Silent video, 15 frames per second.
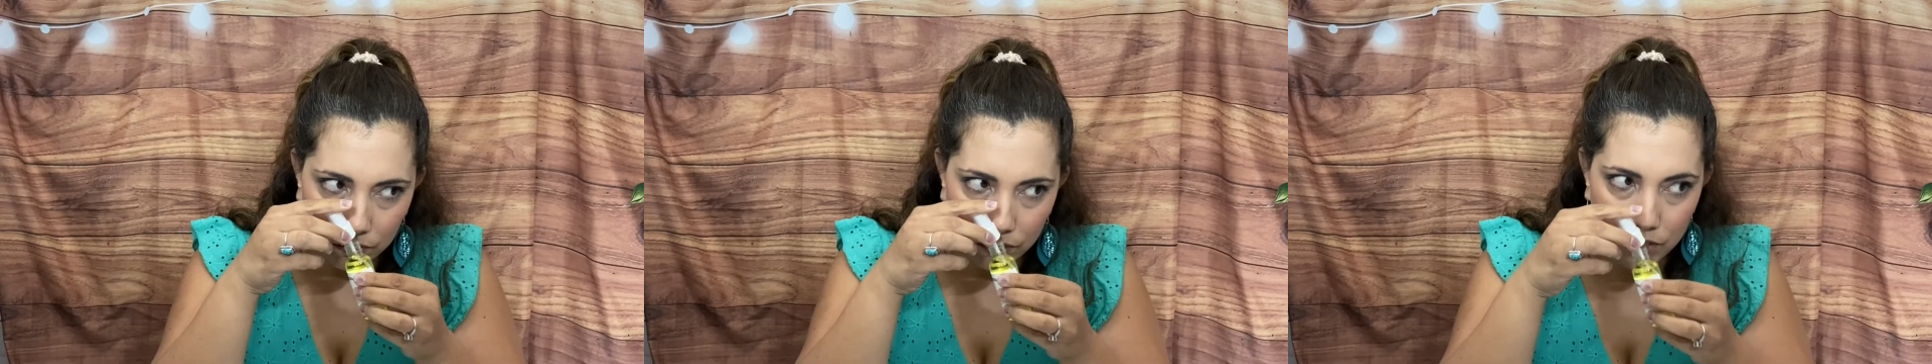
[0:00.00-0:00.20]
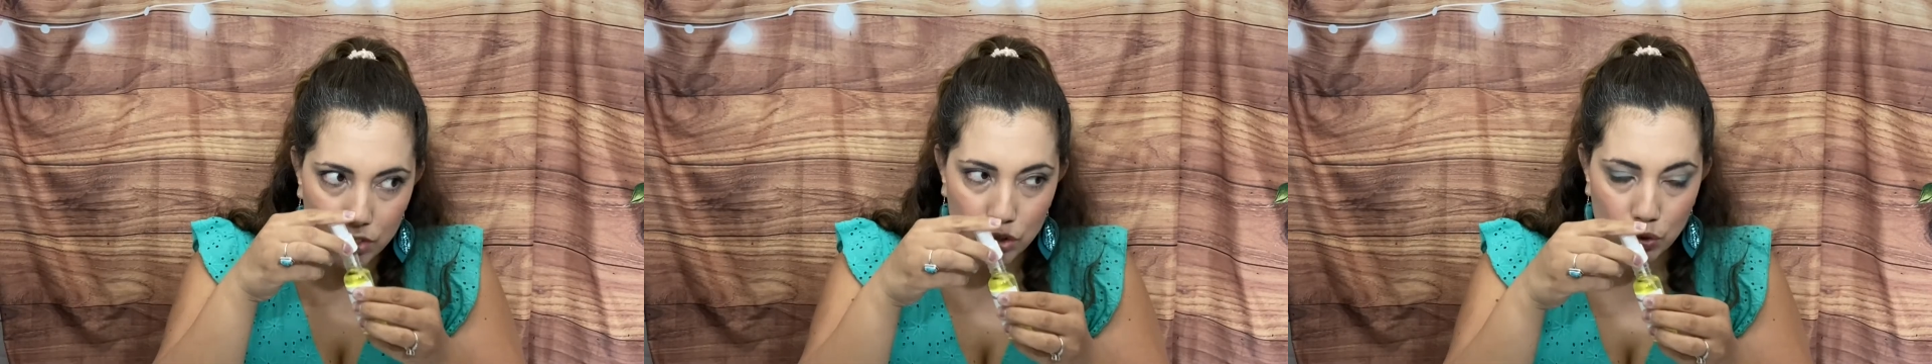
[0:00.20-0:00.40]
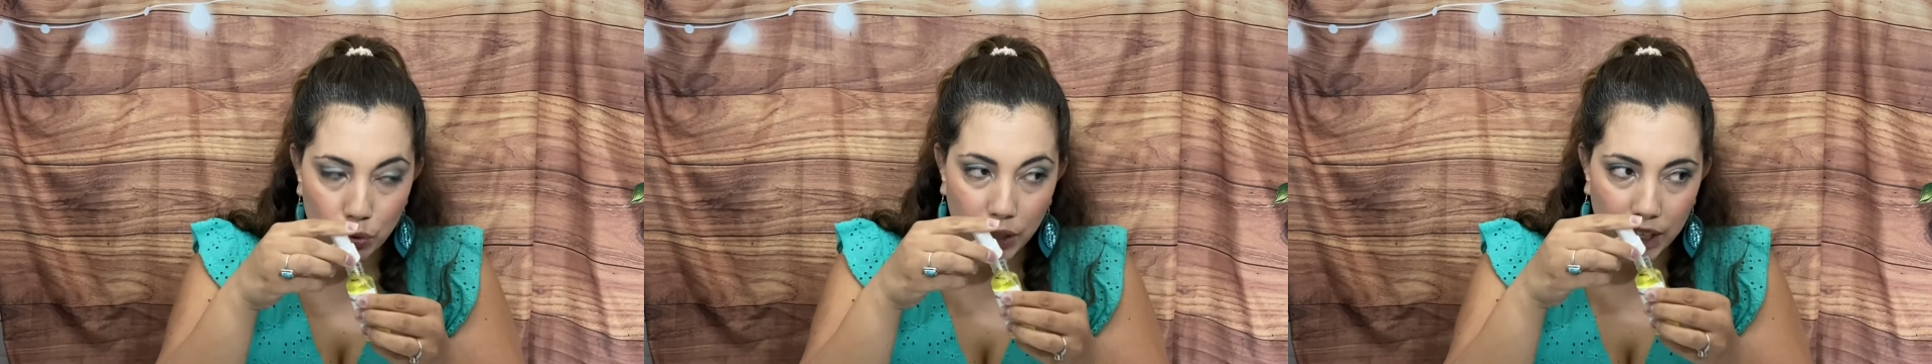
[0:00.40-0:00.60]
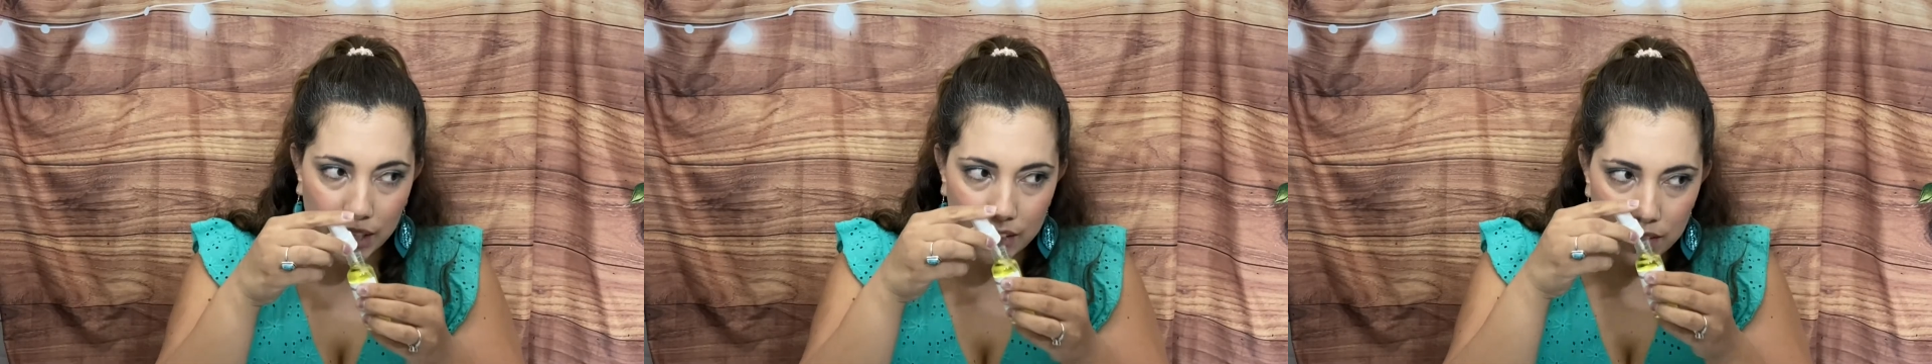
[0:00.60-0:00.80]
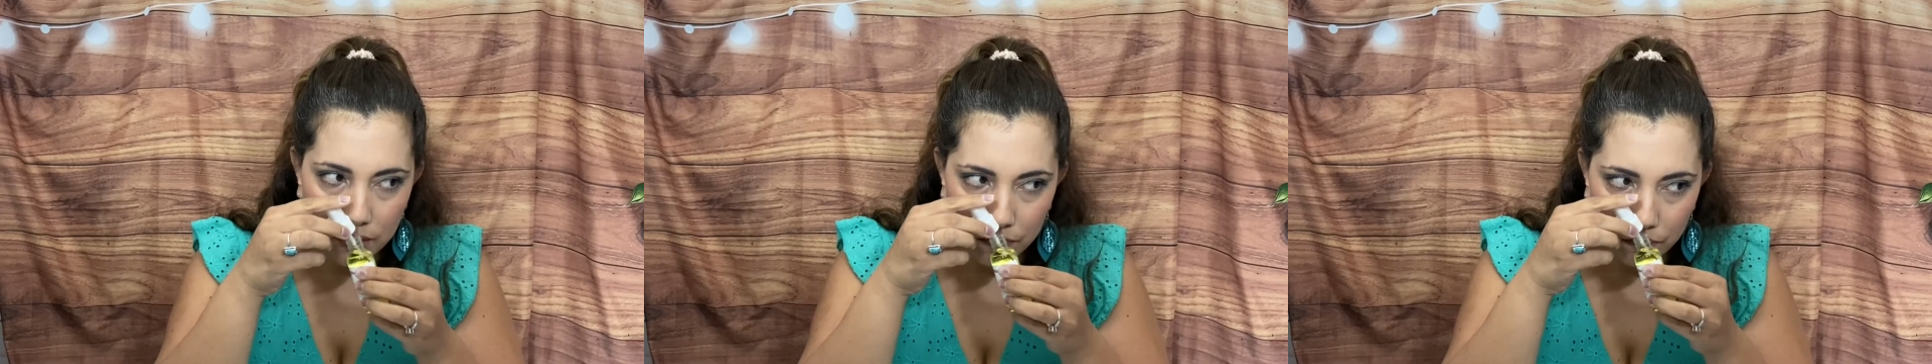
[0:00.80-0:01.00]

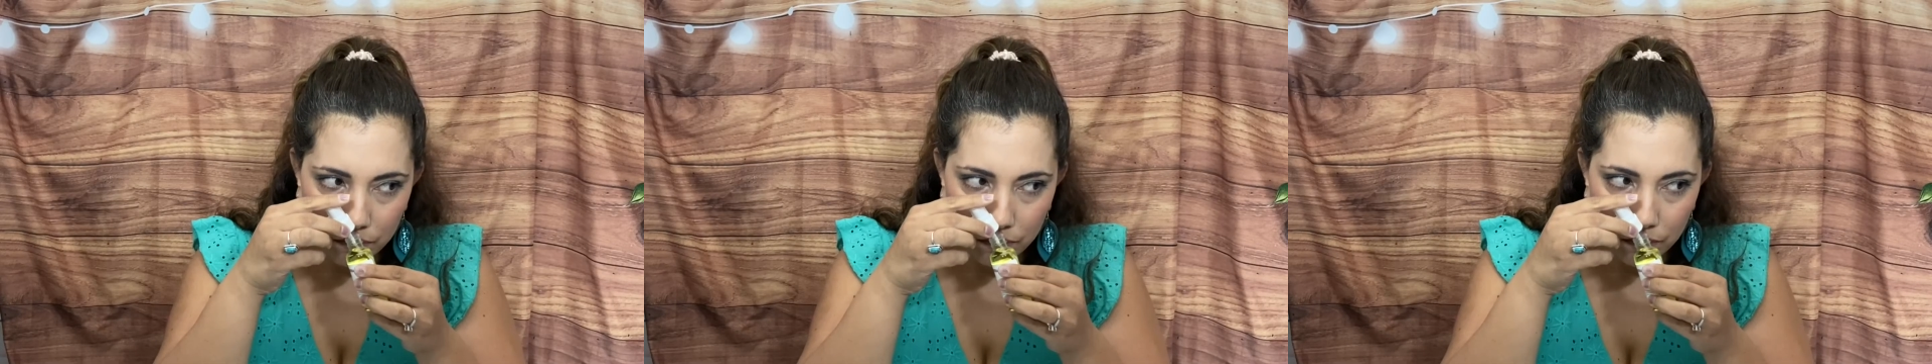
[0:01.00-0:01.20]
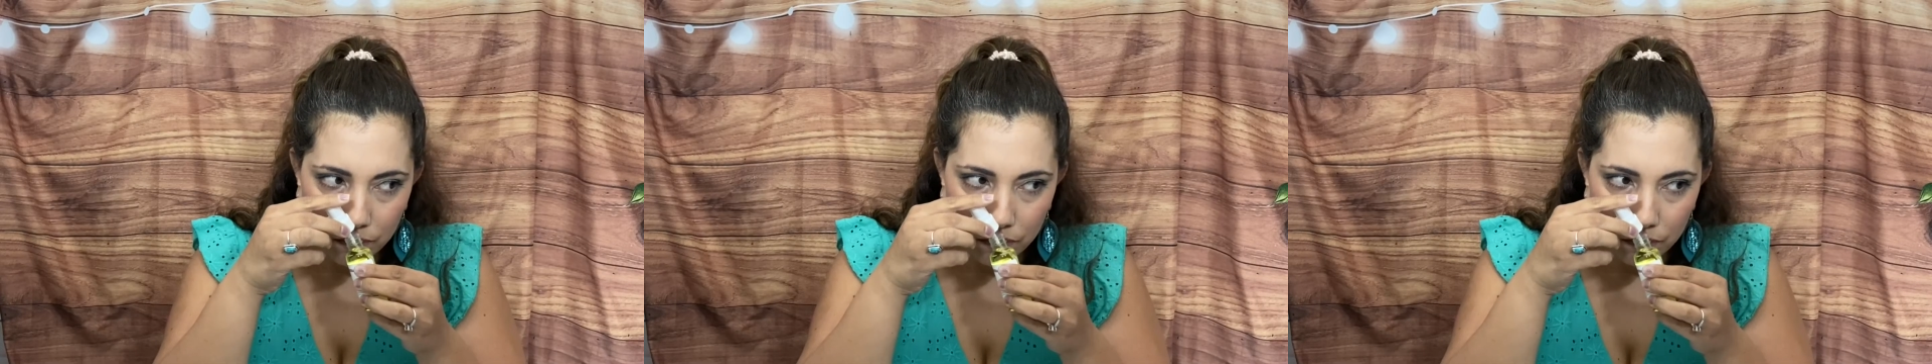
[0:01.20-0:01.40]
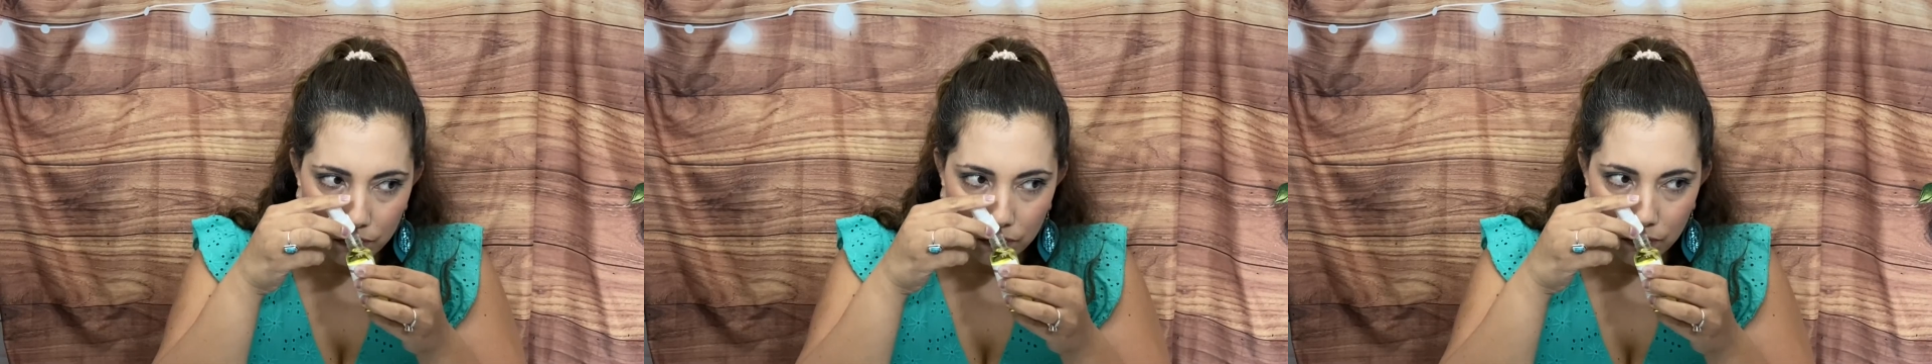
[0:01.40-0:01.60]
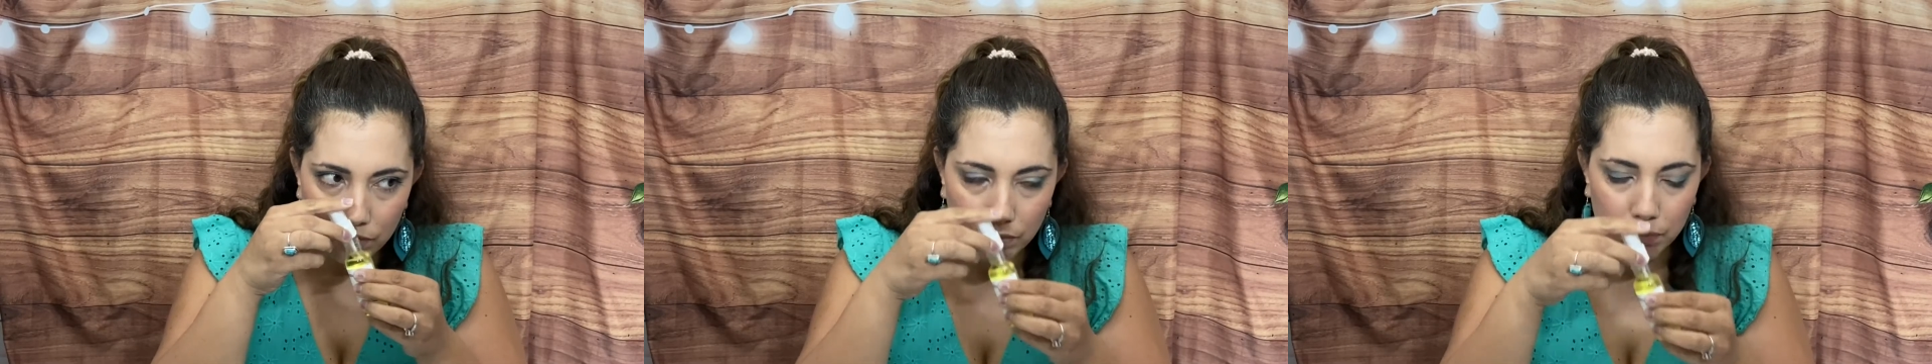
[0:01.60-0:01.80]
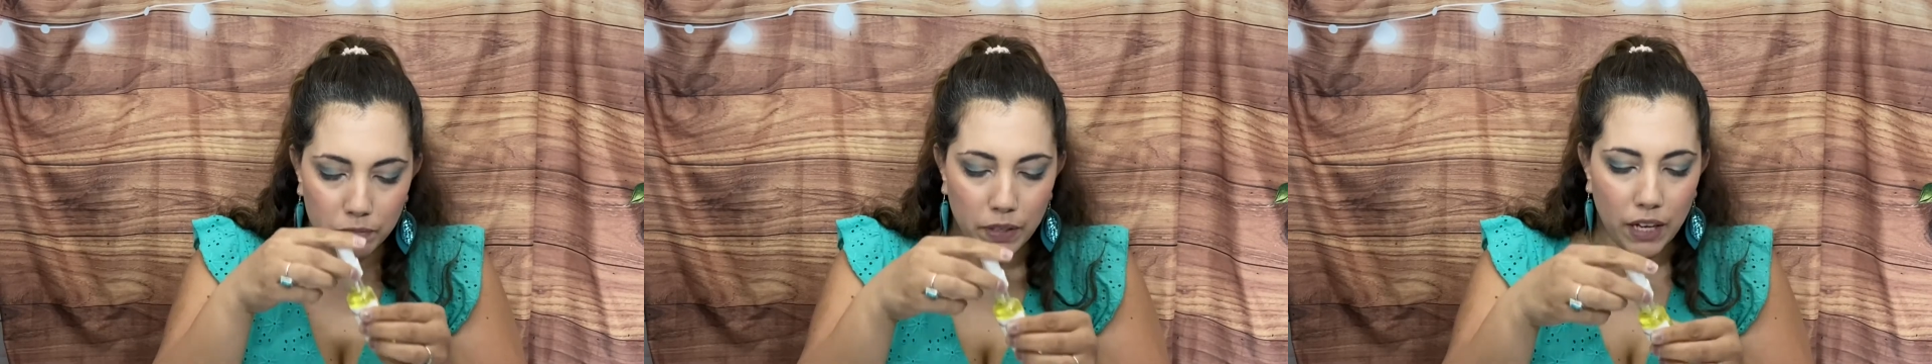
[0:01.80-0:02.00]
sweet,
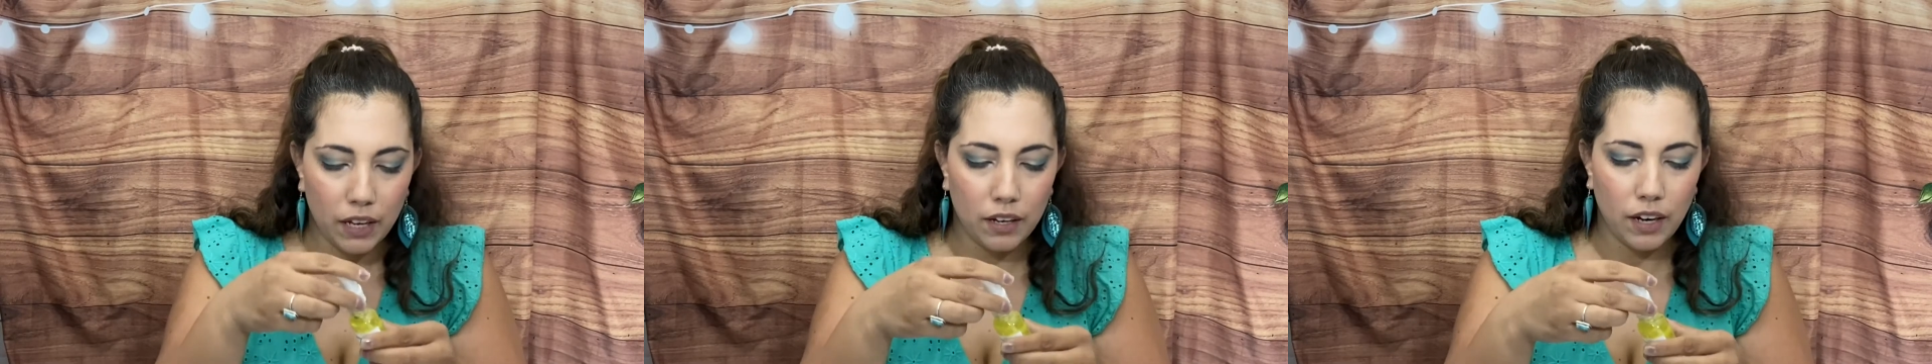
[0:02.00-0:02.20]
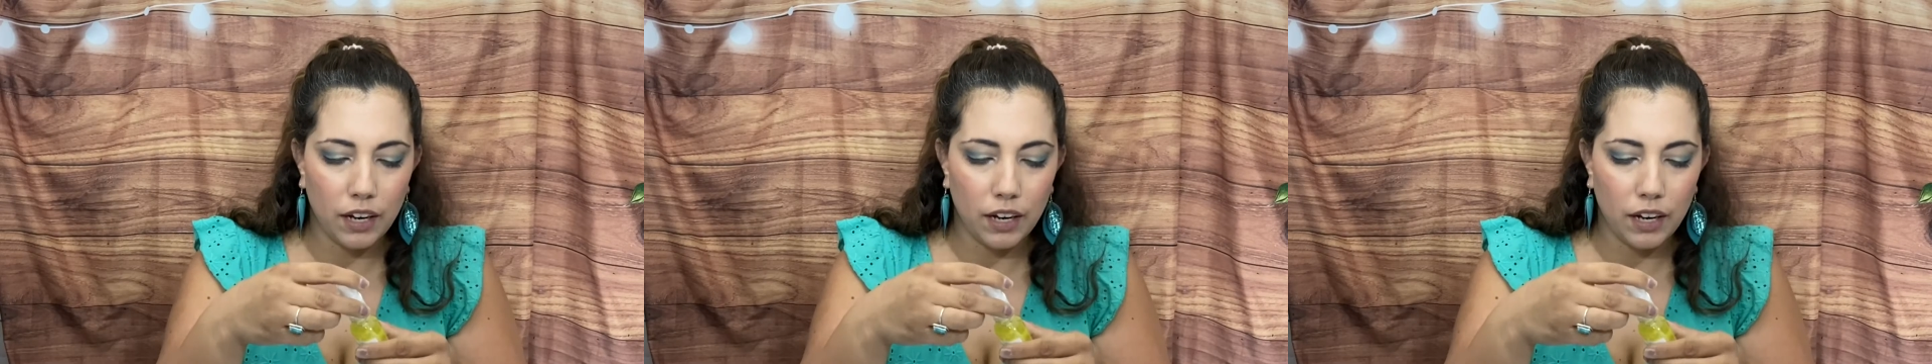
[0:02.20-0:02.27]
but